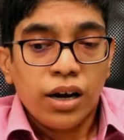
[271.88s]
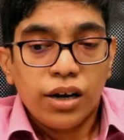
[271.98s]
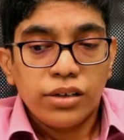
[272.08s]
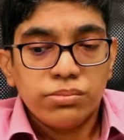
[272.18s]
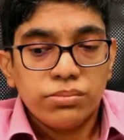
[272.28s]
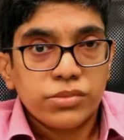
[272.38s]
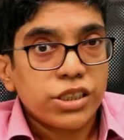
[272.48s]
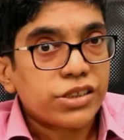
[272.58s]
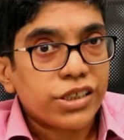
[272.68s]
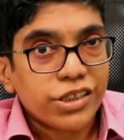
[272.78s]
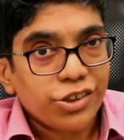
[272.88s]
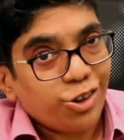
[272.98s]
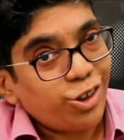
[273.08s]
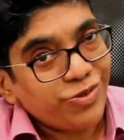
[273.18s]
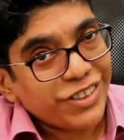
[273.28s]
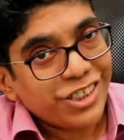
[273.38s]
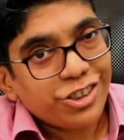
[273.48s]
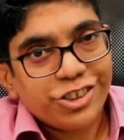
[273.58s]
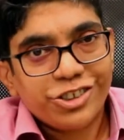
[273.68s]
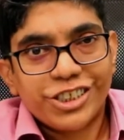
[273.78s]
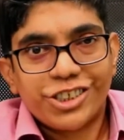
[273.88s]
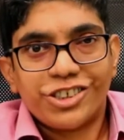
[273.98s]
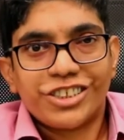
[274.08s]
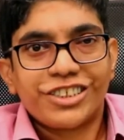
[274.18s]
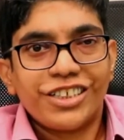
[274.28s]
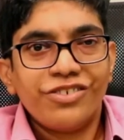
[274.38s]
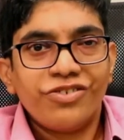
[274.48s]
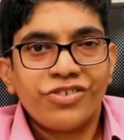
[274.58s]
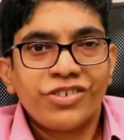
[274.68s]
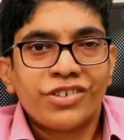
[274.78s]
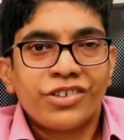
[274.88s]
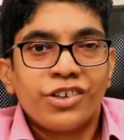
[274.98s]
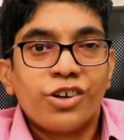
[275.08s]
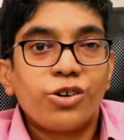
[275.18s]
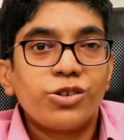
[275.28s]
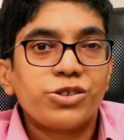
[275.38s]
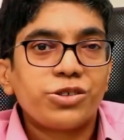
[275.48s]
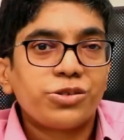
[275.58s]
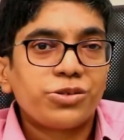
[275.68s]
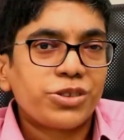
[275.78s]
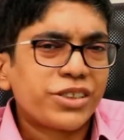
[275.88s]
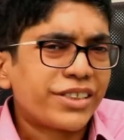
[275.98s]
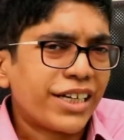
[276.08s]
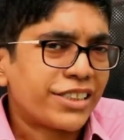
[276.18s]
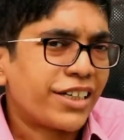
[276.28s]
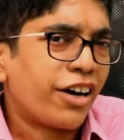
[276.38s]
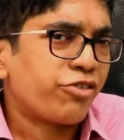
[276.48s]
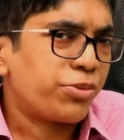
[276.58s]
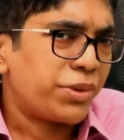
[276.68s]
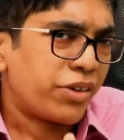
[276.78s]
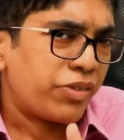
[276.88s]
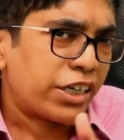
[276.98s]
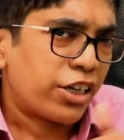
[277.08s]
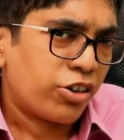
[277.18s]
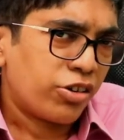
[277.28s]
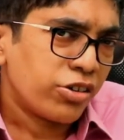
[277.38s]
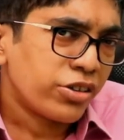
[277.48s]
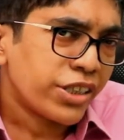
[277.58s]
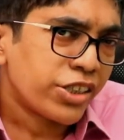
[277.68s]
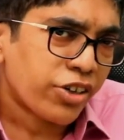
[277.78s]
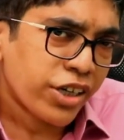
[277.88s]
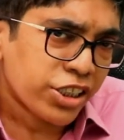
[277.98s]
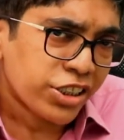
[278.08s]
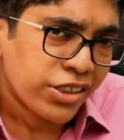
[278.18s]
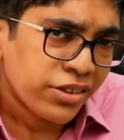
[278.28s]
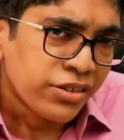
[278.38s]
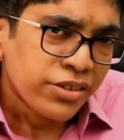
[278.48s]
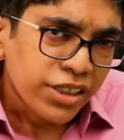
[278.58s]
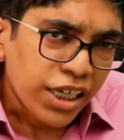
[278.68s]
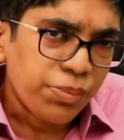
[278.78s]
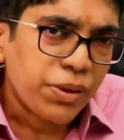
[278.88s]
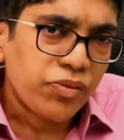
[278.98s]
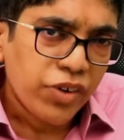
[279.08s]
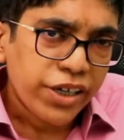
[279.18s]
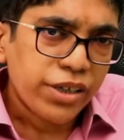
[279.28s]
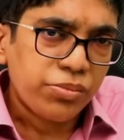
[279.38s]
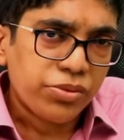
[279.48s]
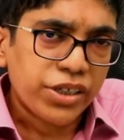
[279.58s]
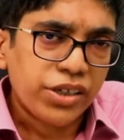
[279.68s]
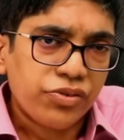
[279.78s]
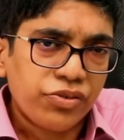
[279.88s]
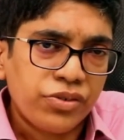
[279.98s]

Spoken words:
There's nothing wrong with introducing yourself, although it doesn't have to be a very long introduction. Keep it very brief.